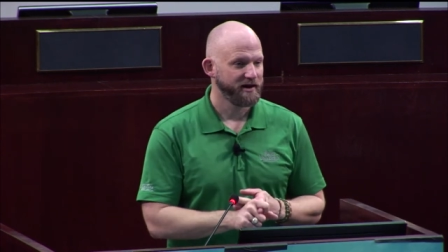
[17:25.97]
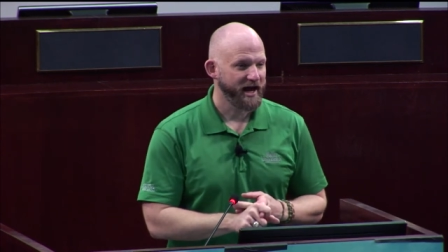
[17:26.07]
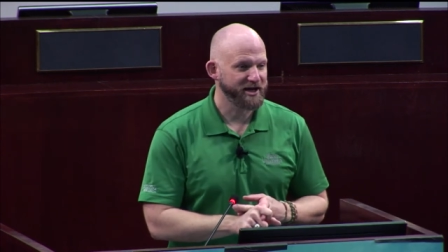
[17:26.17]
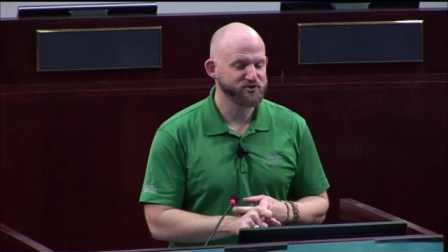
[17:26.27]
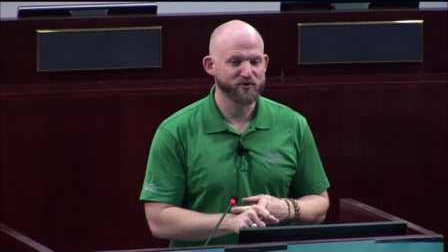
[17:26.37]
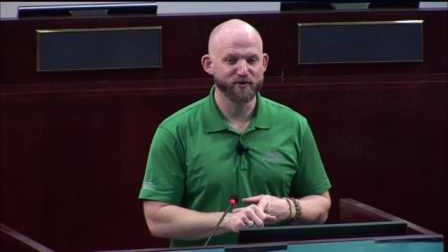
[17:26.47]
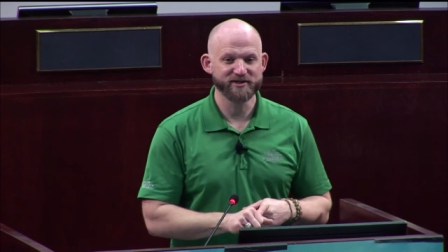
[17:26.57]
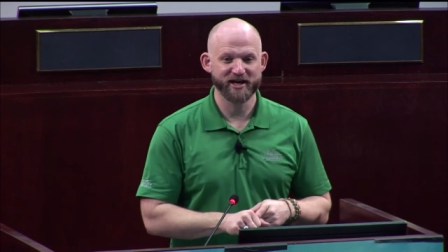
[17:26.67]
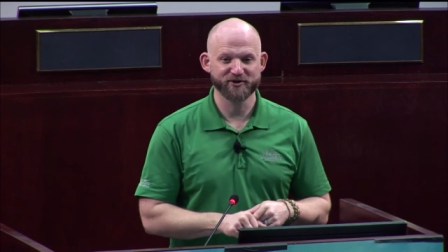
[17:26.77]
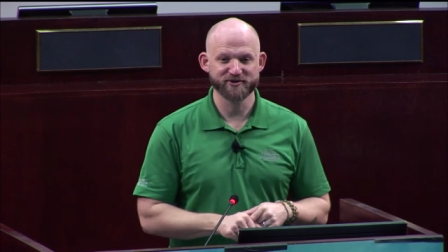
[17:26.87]
has
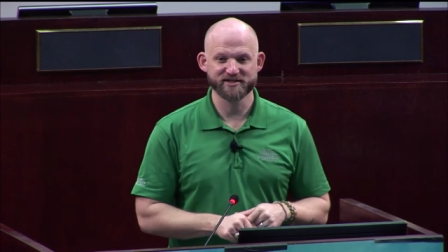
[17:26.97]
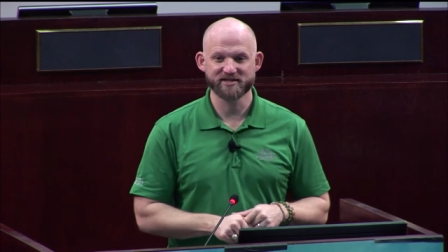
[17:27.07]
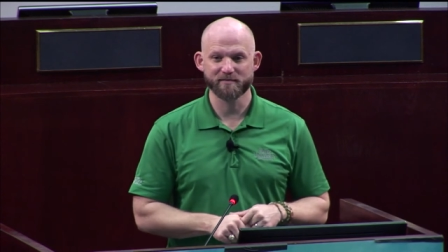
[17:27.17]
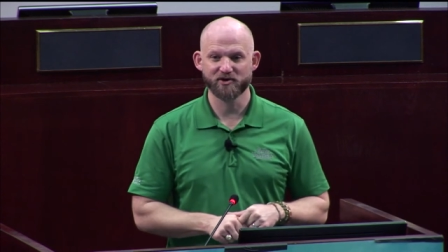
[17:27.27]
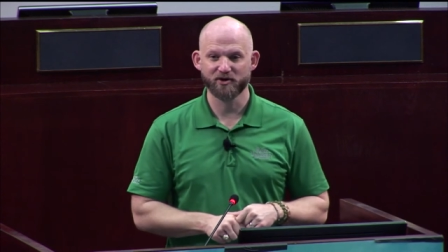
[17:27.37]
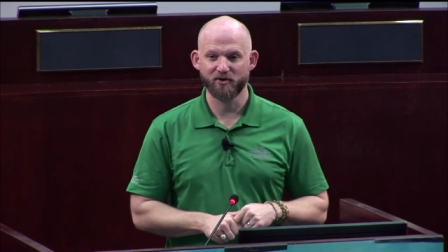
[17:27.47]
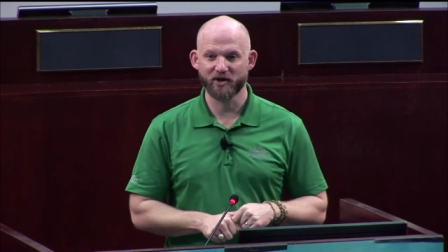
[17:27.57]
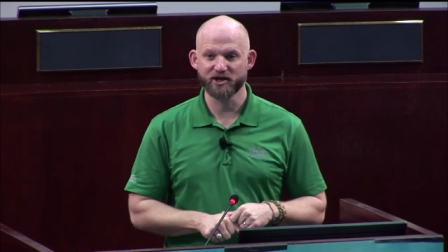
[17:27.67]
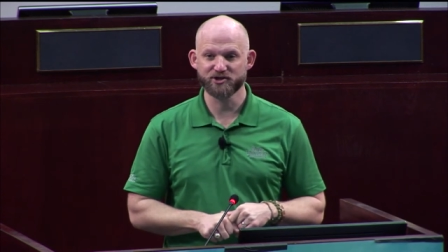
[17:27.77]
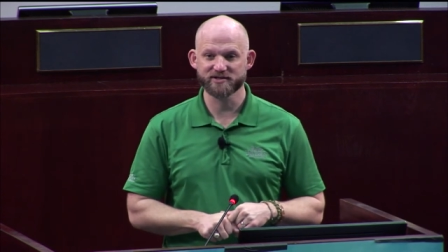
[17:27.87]
growtainers at some of their
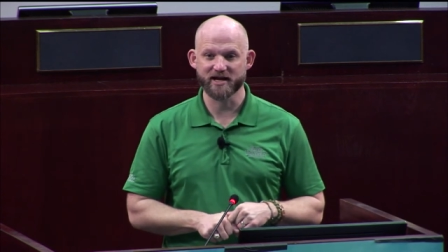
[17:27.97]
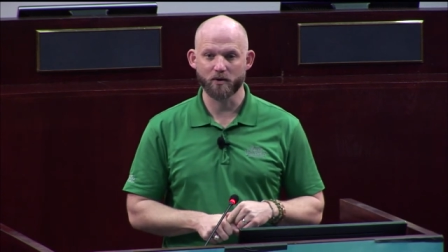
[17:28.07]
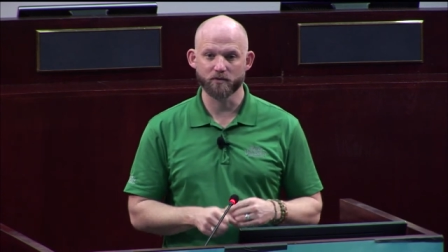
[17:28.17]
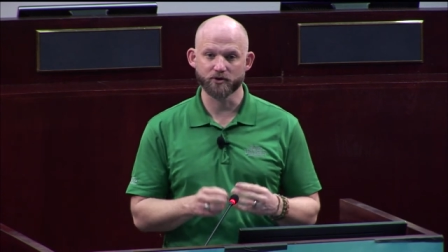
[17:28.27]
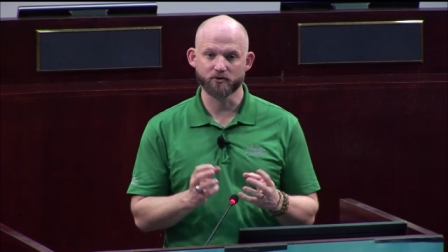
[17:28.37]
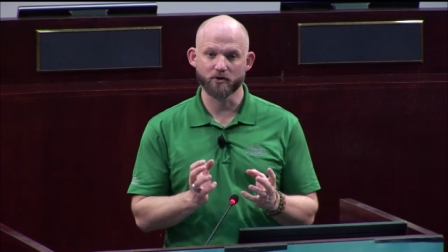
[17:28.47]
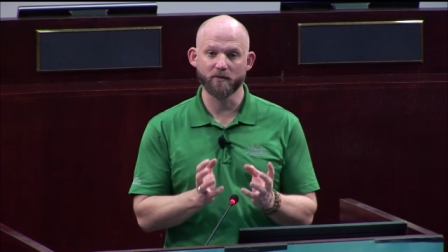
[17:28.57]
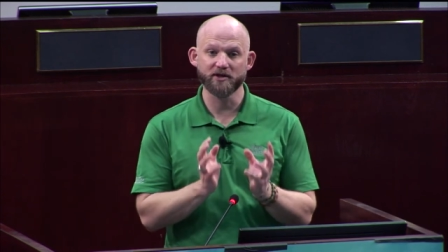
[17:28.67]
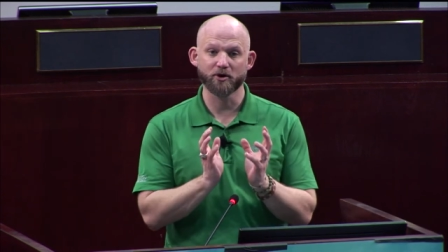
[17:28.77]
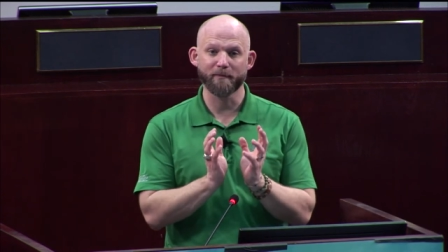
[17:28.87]
locations now where they're
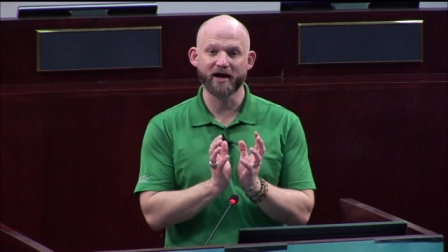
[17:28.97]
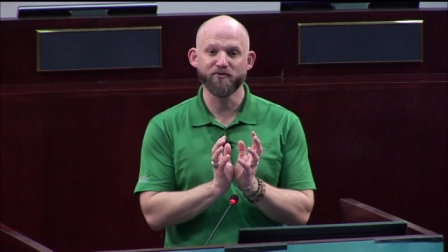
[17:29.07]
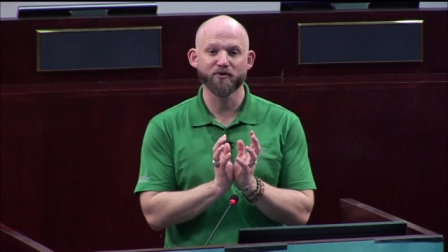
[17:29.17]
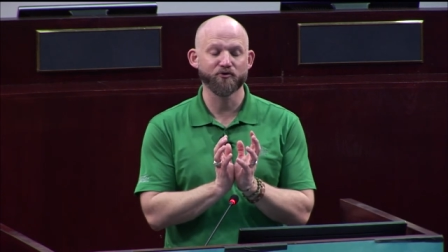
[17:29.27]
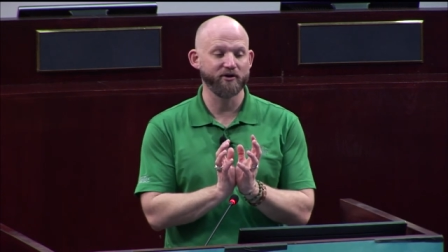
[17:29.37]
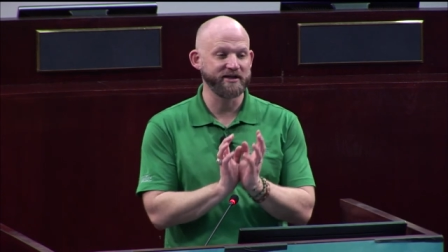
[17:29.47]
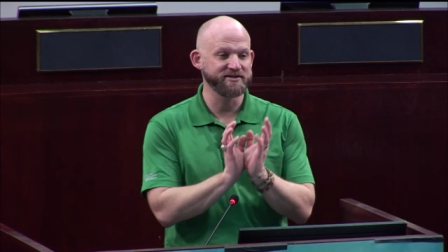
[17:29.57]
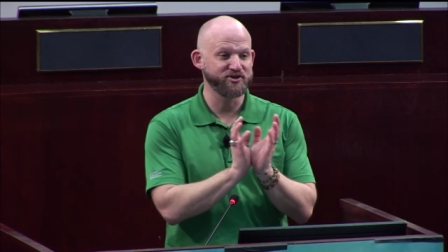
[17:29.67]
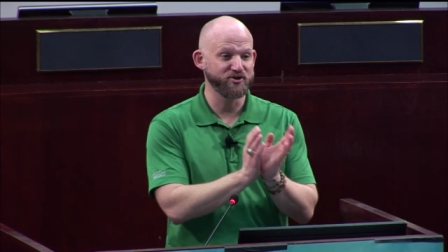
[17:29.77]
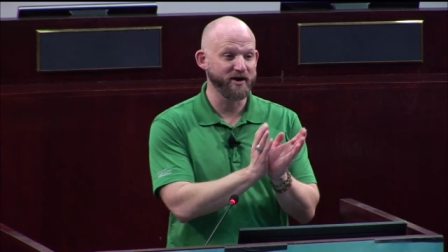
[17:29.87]
growing their microgreens
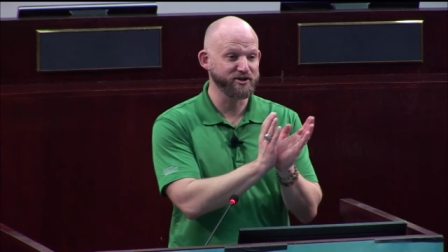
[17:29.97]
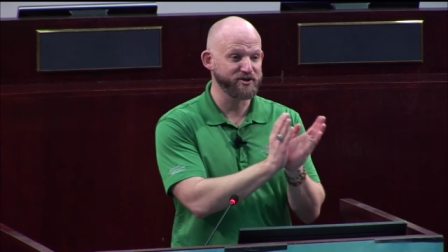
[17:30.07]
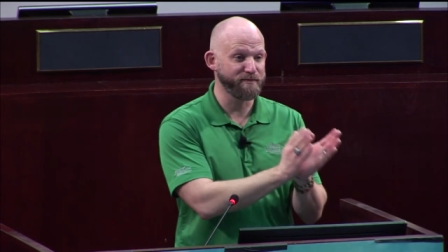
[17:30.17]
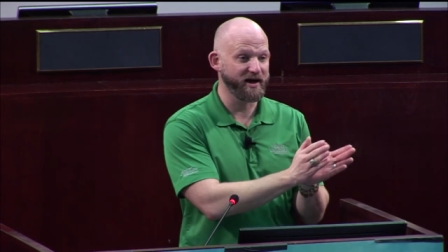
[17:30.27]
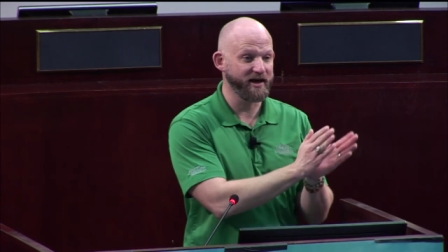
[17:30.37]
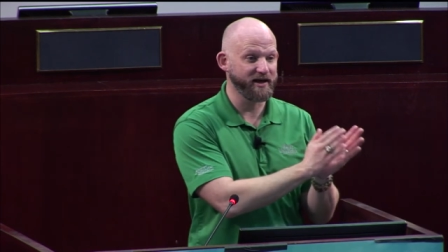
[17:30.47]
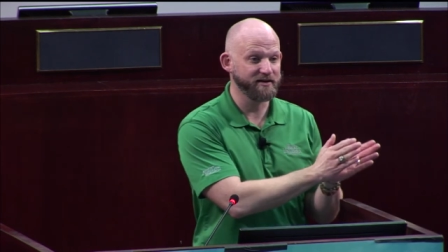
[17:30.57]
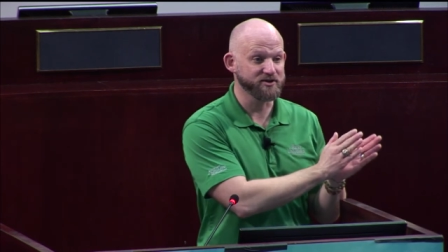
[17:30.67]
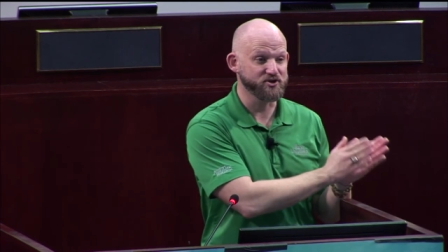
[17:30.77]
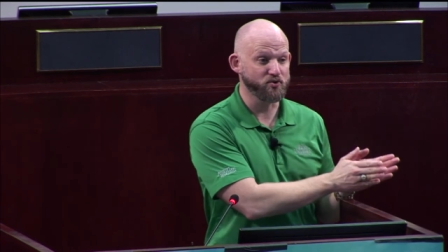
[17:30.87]
that you're actually buying
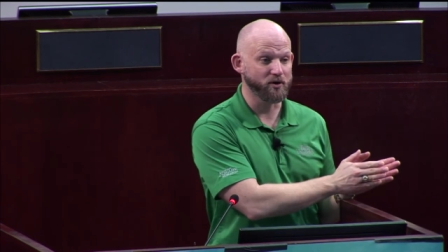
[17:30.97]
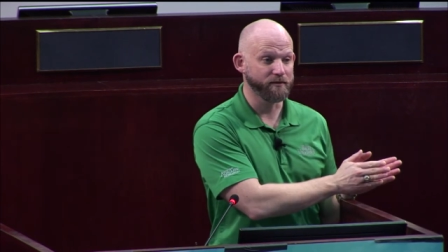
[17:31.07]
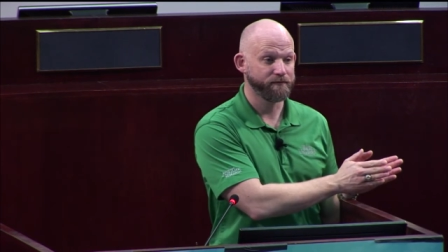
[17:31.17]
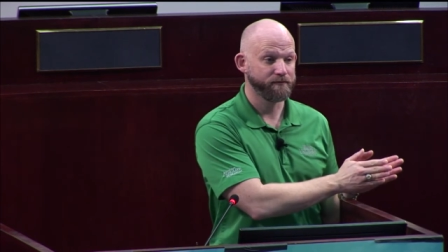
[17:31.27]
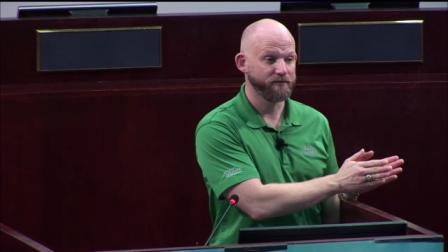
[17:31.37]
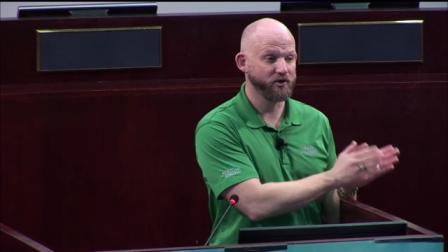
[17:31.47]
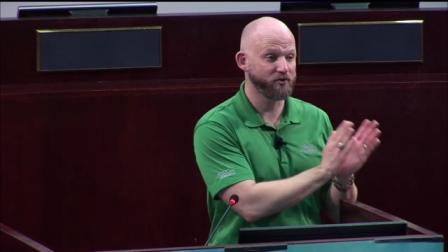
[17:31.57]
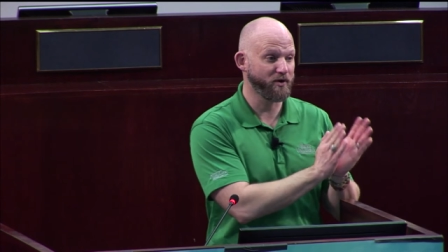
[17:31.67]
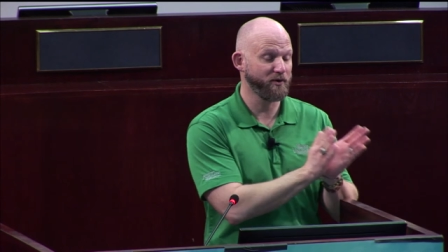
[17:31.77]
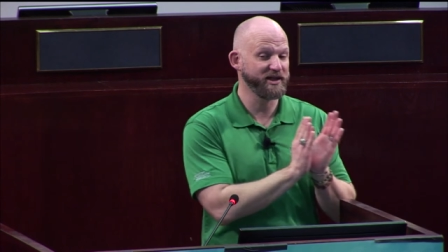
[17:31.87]
in the store. They're
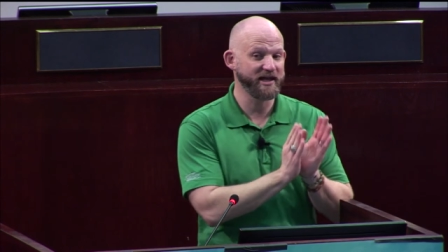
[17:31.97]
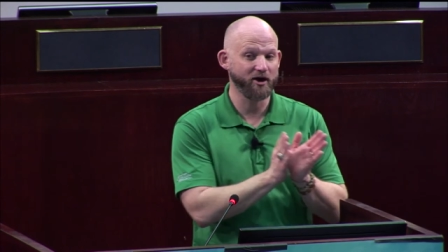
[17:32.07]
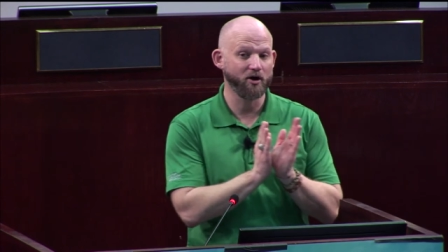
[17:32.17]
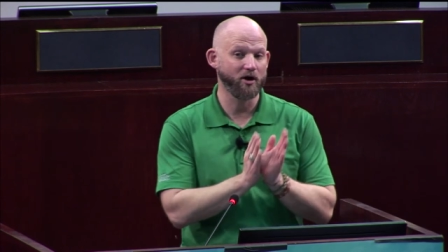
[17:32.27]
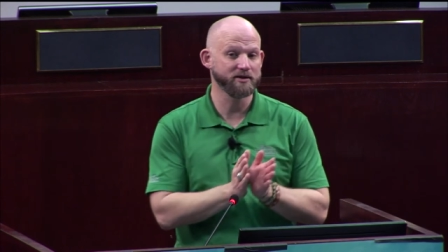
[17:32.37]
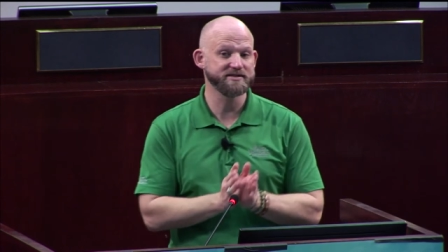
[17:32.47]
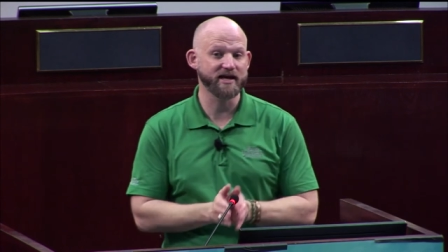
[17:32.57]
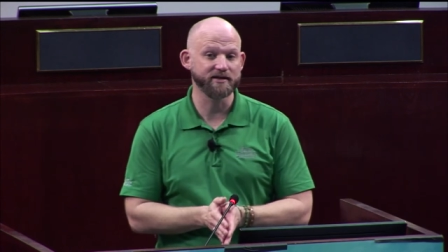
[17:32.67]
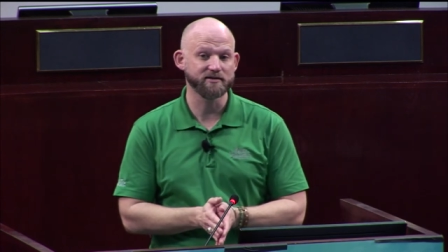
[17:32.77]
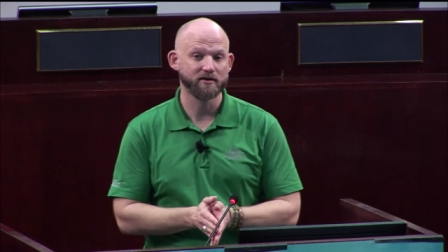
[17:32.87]
growing there on
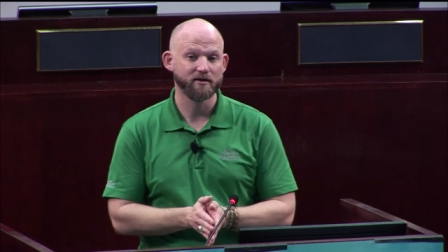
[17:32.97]
site.